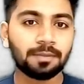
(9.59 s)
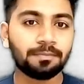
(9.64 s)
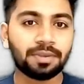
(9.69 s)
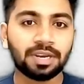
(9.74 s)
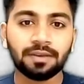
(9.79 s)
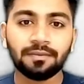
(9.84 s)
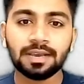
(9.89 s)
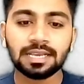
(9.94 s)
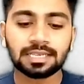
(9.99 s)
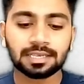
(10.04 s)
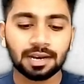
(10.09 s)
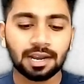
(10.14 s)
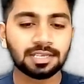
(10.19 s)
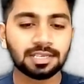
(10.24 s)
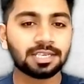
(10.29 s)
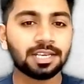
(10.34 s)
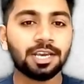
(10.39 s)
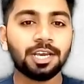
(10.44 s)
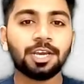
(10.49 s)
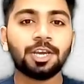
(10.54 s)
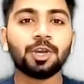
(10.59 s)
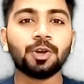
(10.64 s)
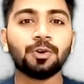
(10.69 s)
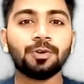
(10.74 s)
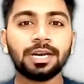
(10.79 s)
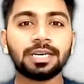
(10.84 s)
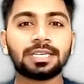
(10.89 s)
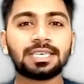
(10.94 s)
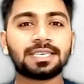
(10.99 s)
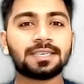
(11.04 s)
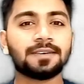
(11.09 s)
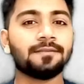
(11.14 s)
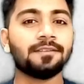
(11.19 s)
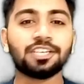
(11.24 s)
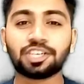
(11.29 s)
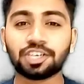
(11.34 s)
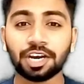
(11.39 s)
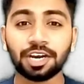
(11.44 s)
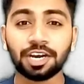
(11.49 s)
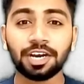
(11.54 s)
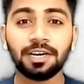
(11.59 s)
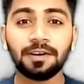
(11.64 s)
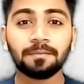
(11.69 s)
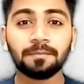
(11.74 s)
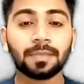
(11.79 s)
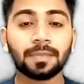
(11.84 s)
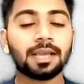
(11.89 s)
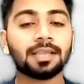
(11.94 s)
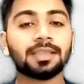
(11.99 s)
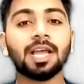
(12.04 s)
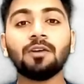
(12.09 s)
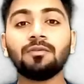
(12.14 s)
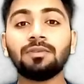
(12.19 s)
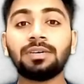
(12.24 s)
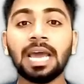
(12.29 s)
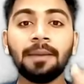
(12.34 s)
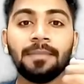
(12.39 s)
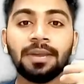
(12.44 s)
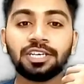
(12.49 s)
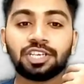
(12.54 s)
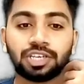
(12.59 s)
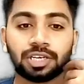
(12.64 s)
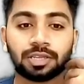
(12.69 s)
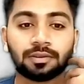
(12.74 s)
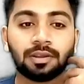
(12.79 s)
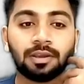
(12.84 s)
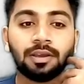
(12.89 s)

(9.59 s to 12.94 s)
Previous class units we studied. Now dimension.